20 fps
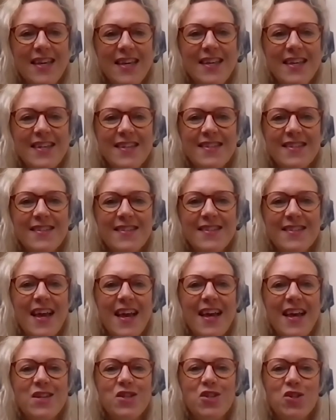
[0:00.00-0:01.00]
is
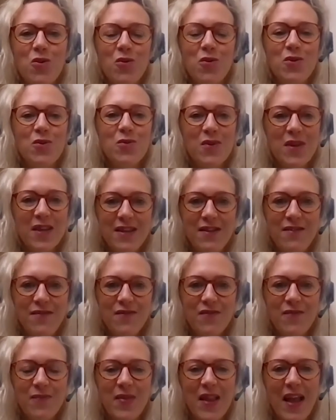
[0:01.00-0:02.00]
Sean
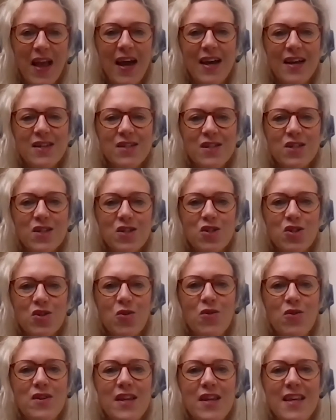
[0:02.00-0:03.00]
O'Keefe, and
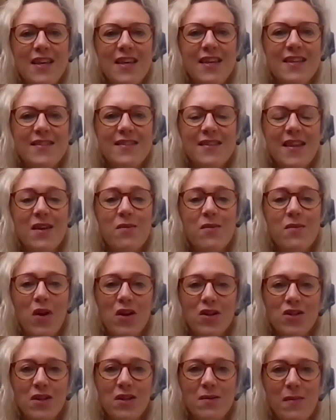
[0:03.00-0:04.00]
Sean is a
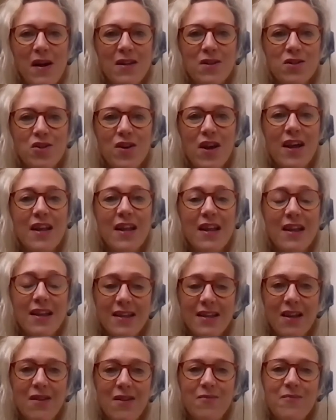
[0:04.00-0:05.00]
project manager at
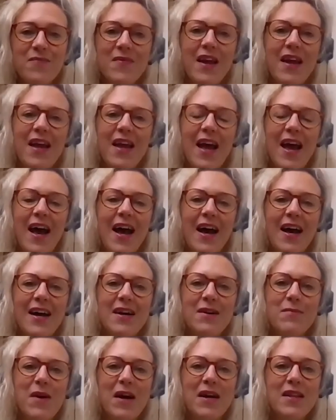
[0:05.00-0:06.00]
Lidl,
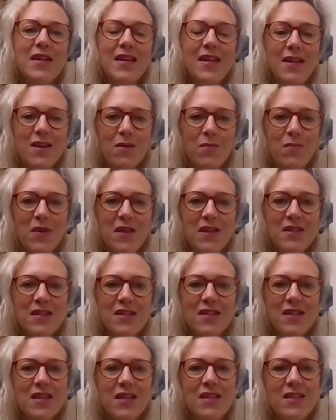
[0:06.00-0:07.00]
and he
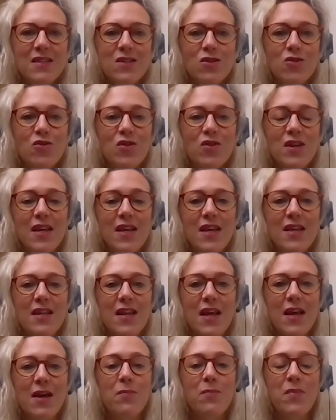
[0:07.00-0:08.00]
completed his degree
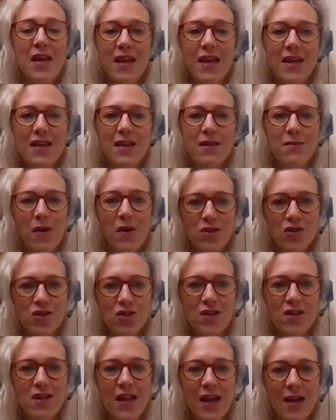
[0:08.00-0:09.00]
in a BA in
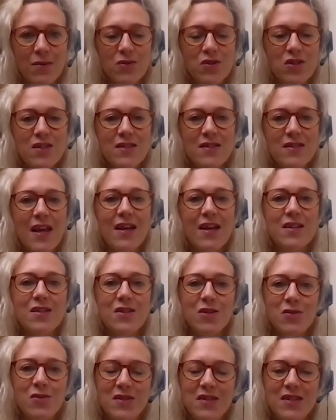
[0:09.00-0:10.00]
Modern Languages at
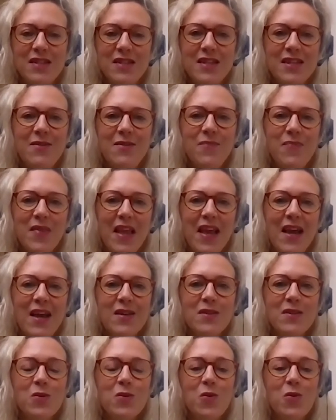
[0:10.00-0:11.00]
UCD.
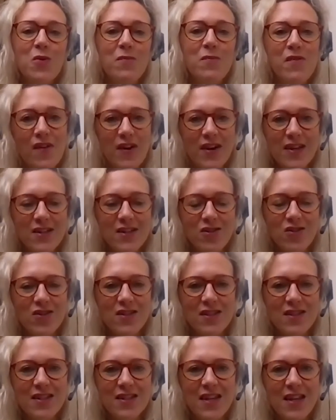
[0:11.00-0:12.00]
So we'd be very
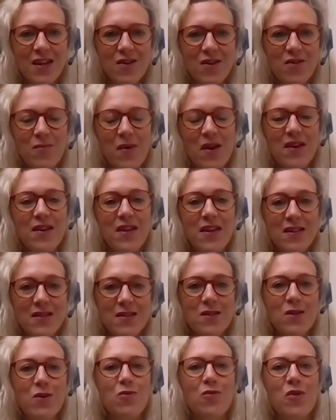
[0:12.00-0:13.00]
interested to hear about
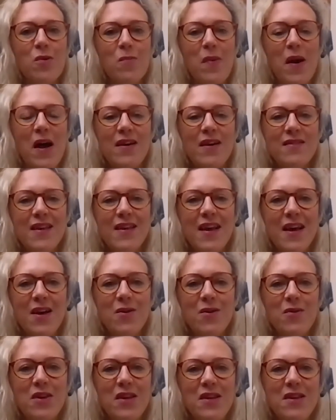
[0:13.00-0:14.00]
his career path,
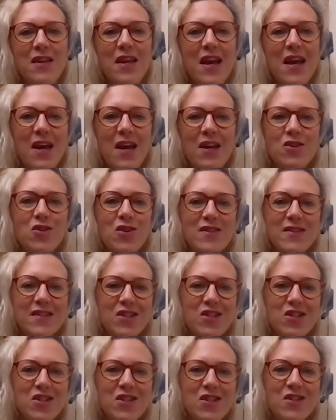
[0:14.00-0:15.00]
how he
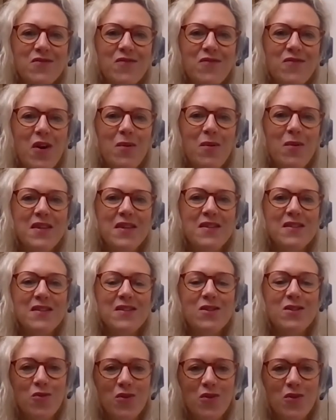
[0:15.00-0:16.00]
transitioned from
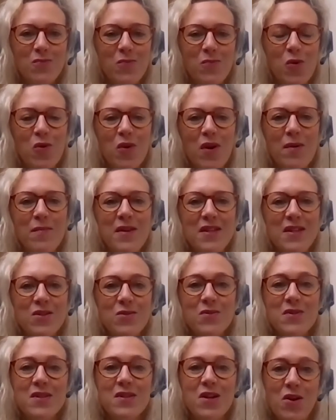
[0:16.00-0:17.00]
his degree programme
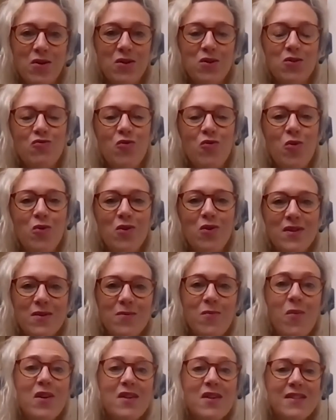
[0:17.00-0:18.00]
into his current role,
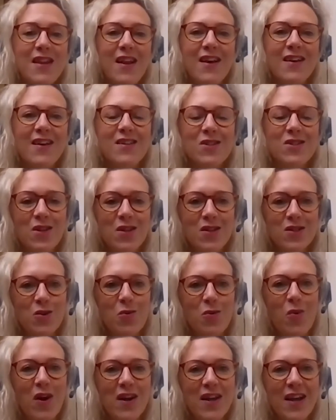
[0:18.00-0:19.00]
and what it's like
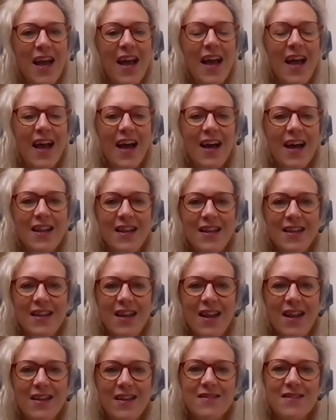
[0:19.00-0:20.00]
to work at
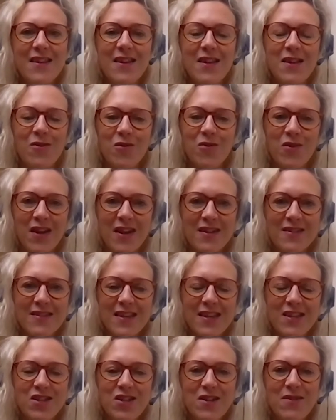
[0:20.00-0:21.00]
Lidl as an
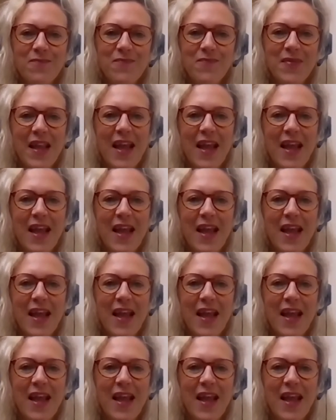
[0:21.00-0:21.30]
organisation.